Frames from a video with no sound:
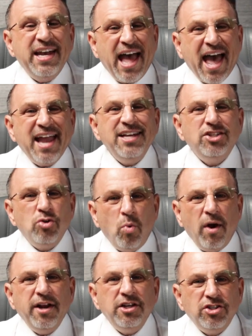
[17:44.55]

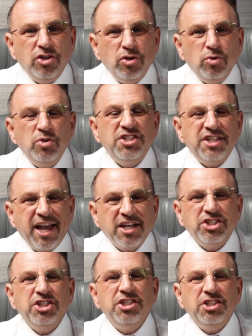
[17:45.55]
922,
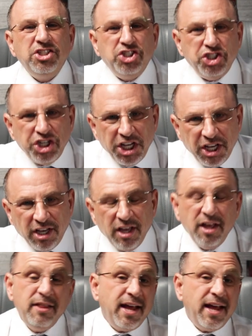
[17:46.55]
Section G,